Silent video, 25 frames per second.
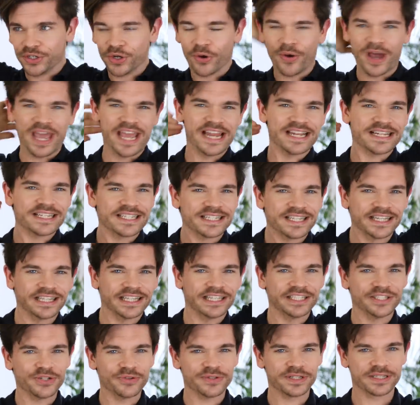not
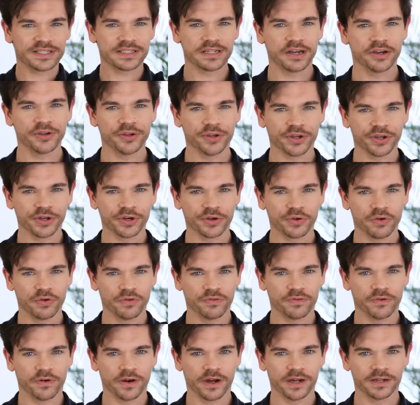instantly do the style you're going to
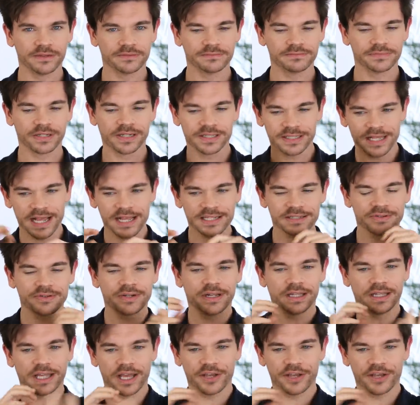go for, because that's going to